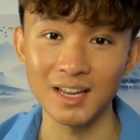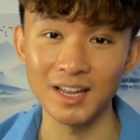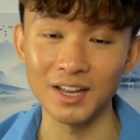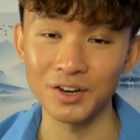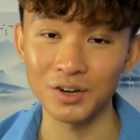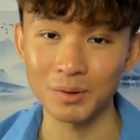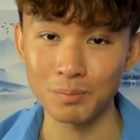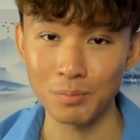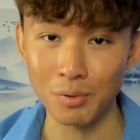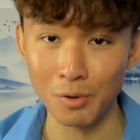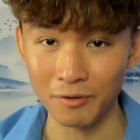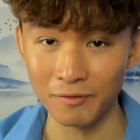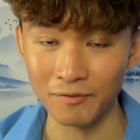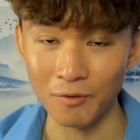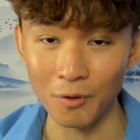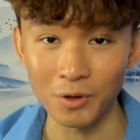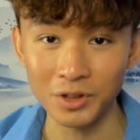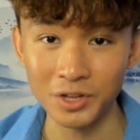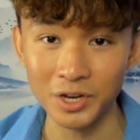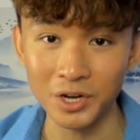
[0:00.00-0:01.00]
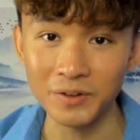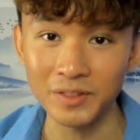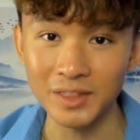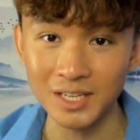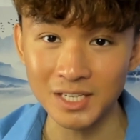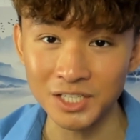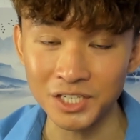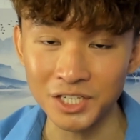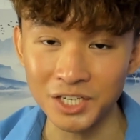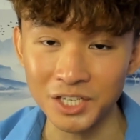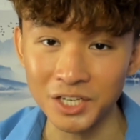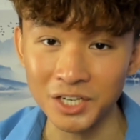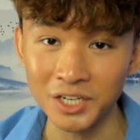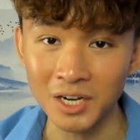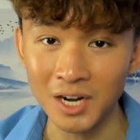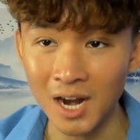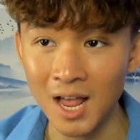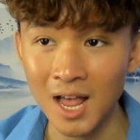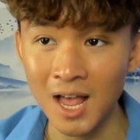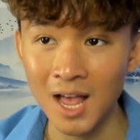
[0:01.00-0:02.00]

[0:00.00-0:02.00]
in your portfolio this year,